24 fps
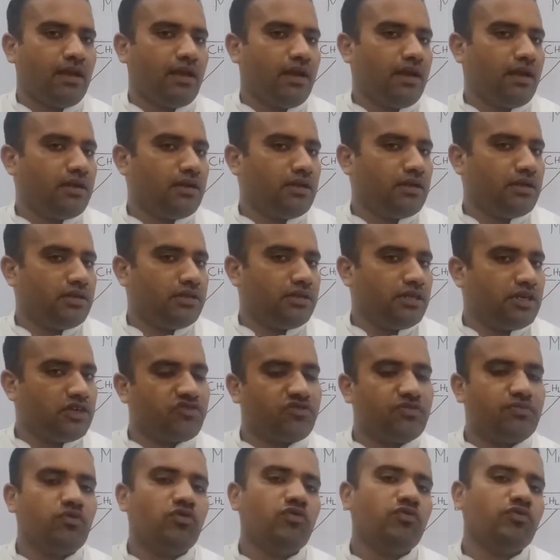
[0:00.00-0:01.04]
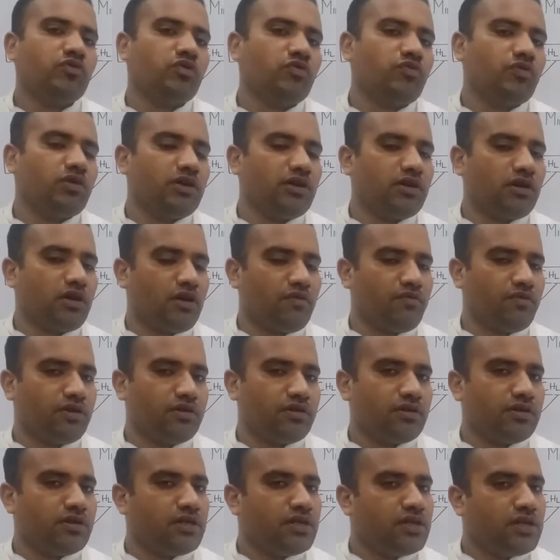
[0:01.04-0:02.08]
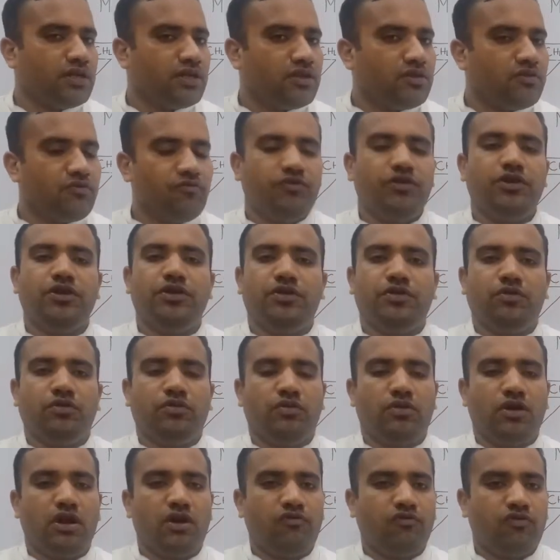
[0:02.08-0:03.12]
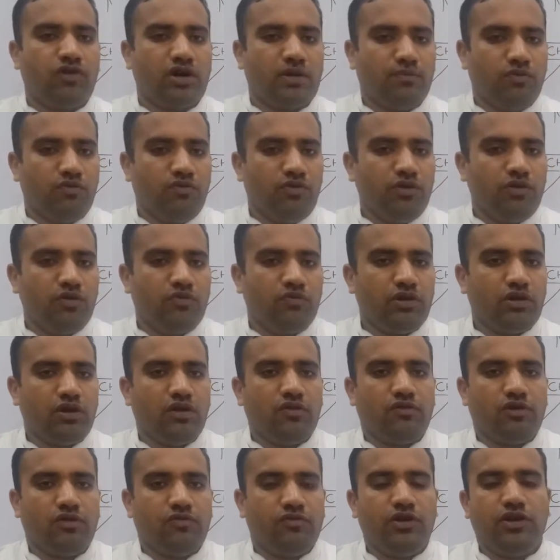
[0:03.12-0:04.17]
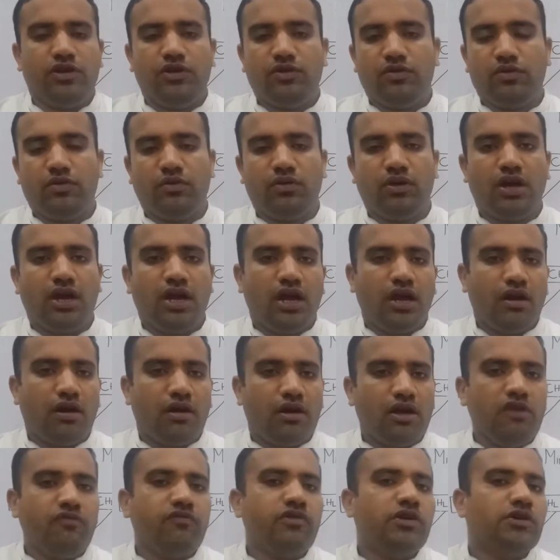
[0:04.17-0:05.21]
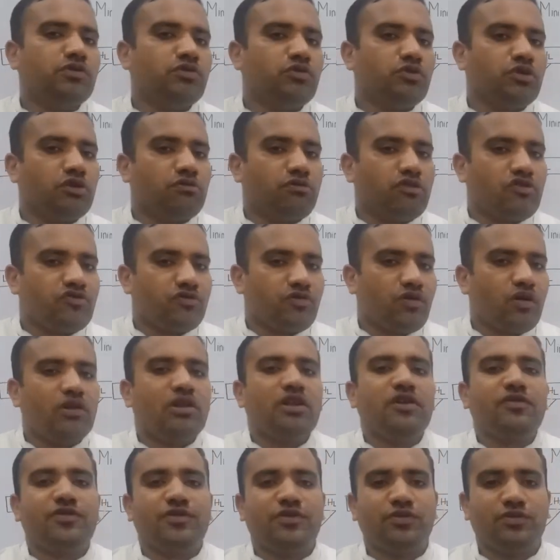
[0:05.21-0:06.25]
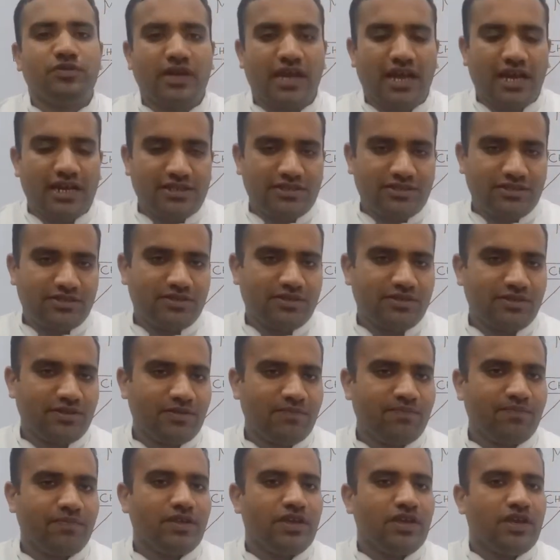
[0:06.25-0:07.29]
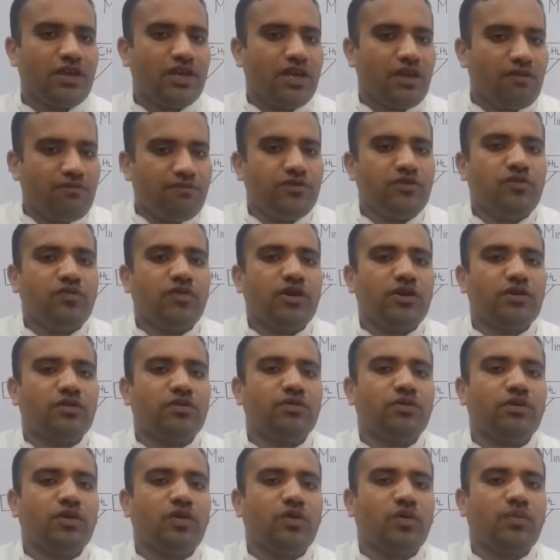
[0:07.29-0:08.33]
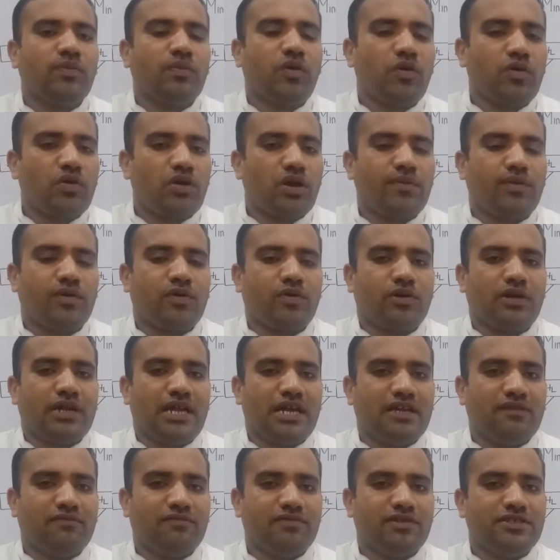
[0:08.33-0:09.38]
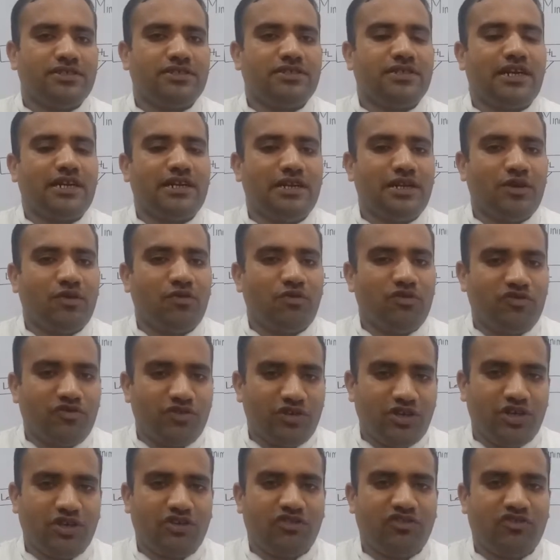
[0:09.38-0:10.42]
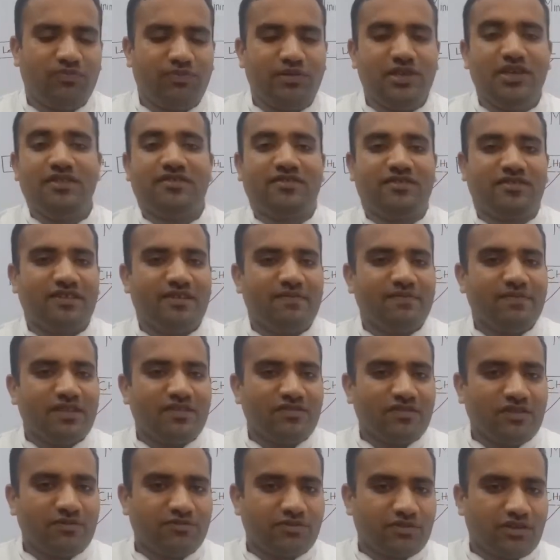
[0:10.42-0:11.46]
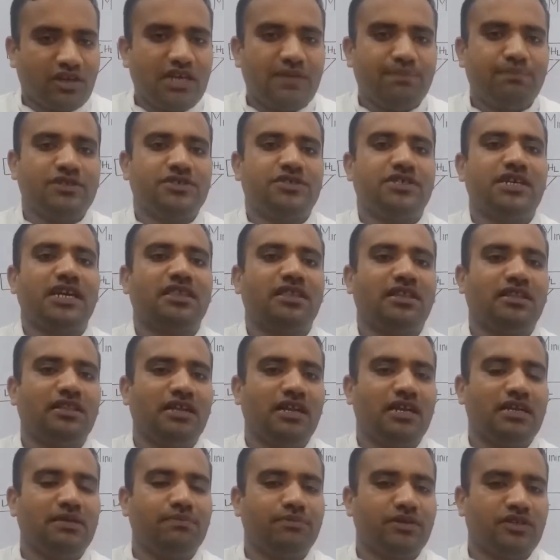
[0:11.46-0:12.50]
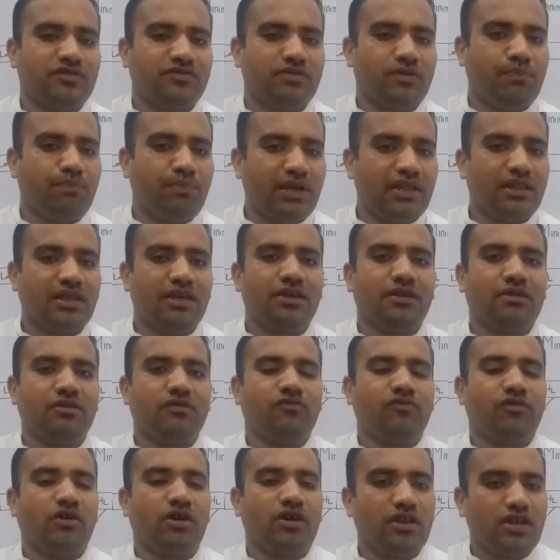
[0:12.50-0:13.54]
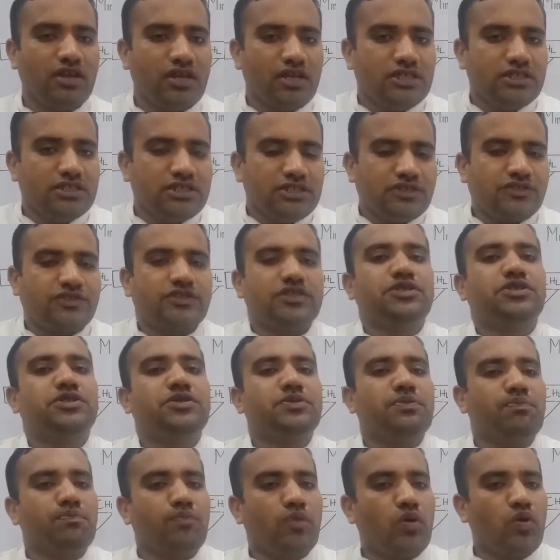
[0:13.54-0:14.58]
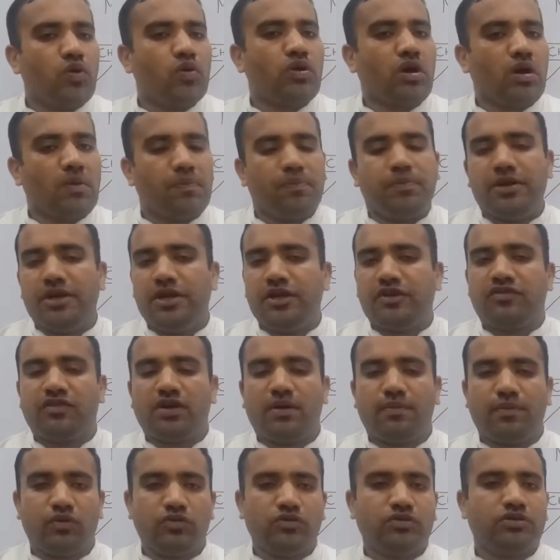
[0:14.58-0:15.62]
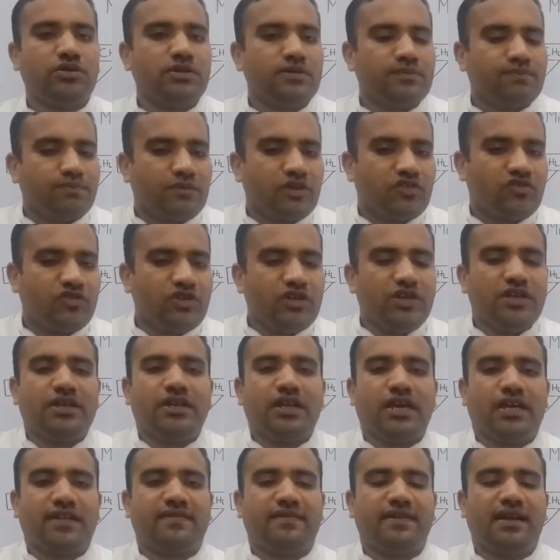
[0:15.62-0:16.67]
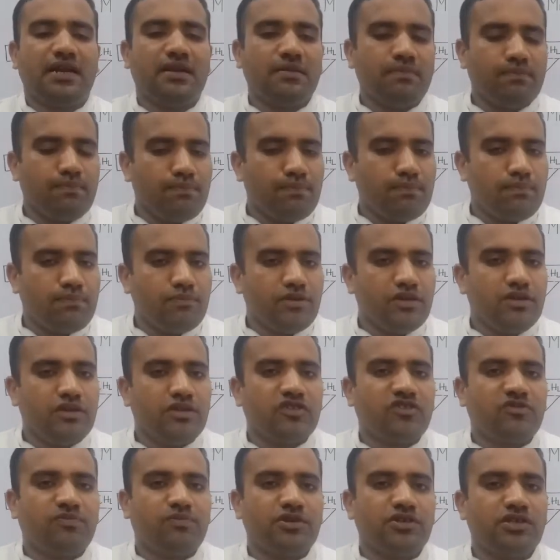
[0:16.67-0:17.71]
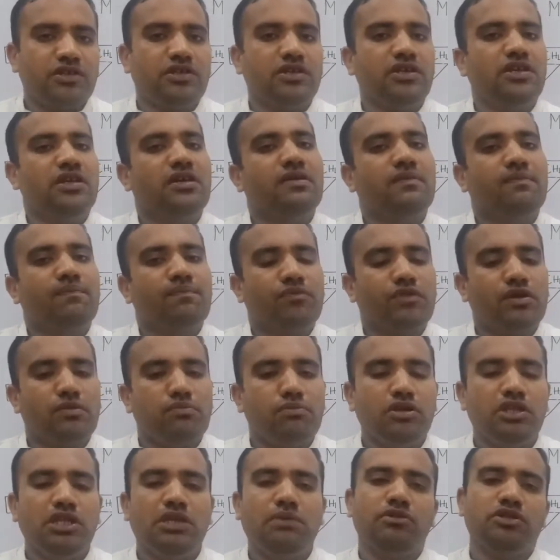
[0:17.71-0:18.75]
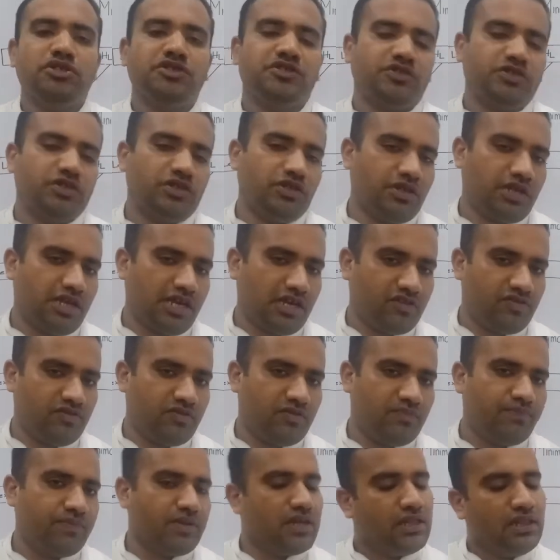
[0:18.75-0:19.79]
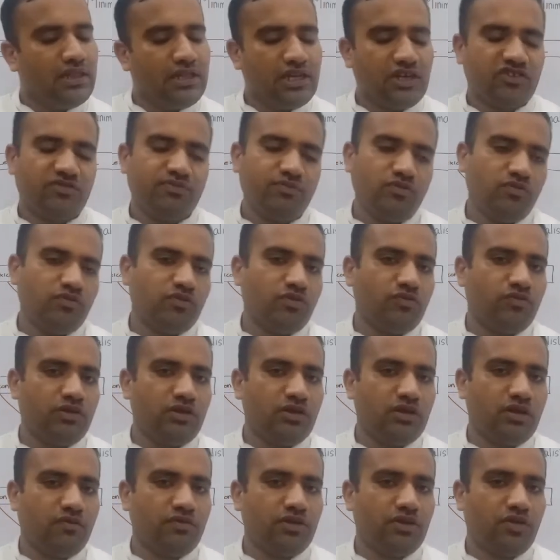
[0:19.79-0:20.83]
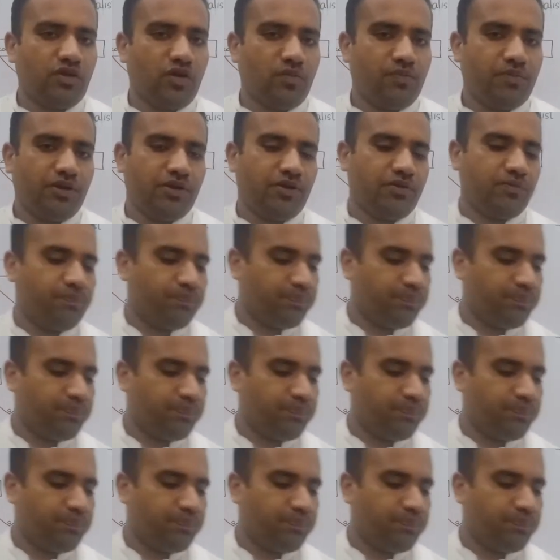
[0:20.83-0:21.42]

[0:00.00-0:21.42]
And let's move toward our video. And for moving toward our video, I want to request all of you that if you want to know more about language and linguistics, please subscribe the channel and press the bell icon for such more updates about syntax and especially the meaningless syntax. Let's move toward our topic.